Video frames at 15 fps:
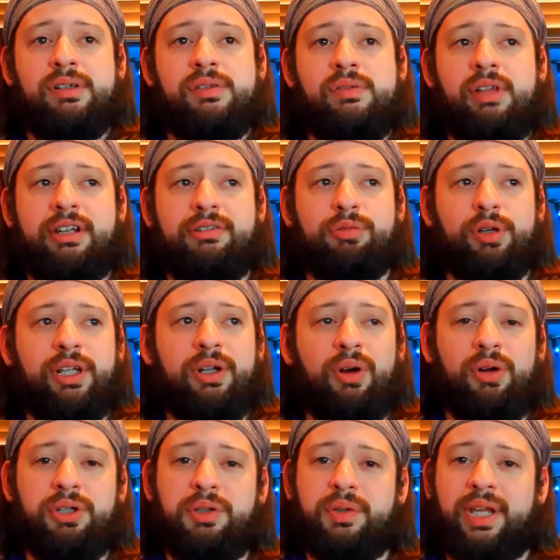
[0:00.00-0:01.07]
That's really
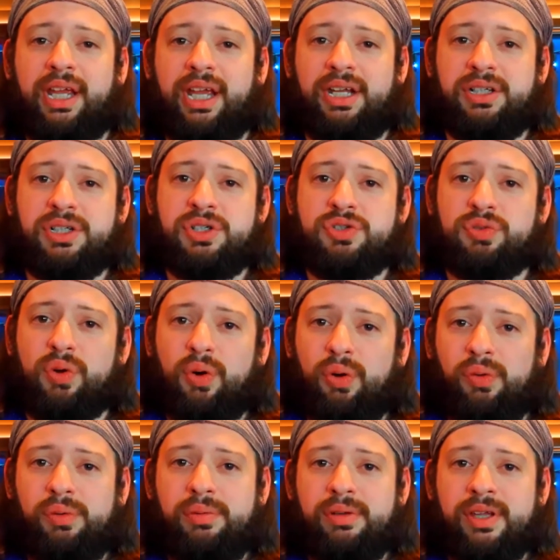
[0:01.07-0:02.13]
all you can
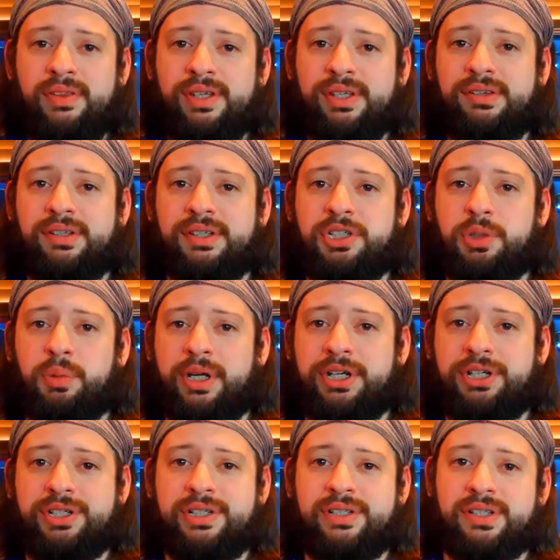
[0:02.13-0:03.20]
control in these
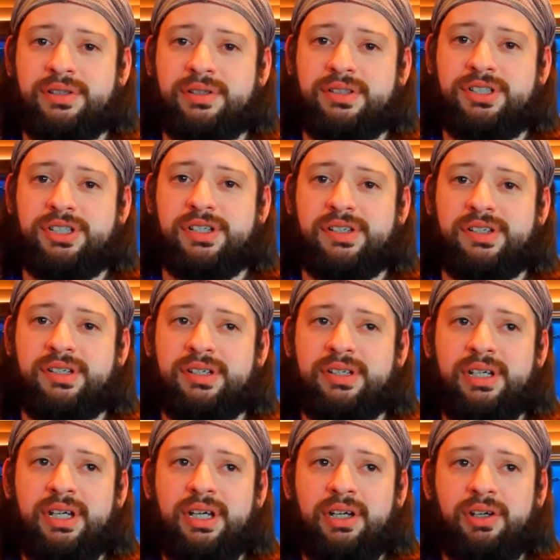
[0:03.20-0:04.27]
situations, is just
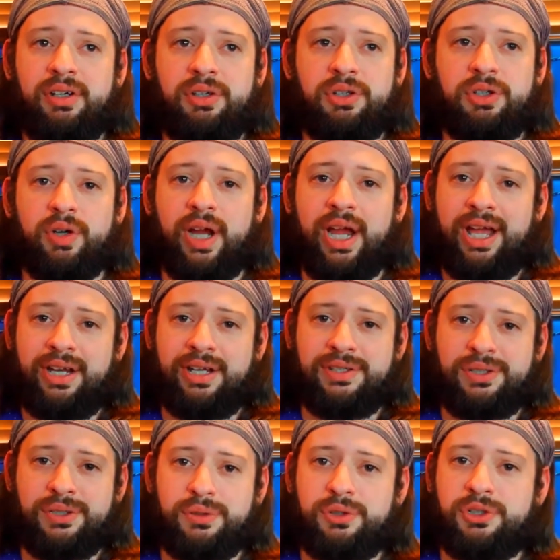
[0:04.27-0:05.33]
your
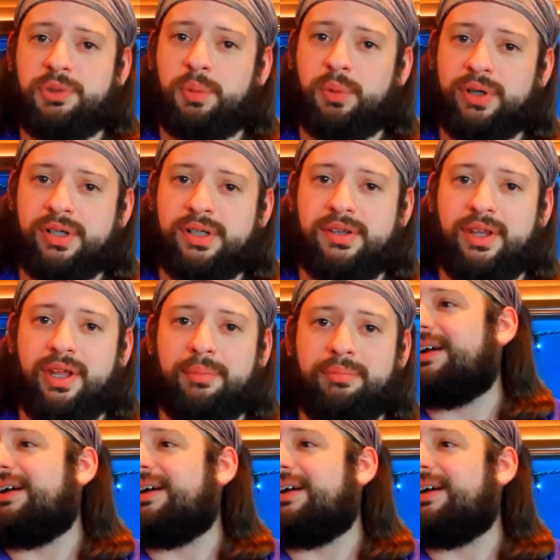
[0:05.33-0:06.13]
attitude towards them.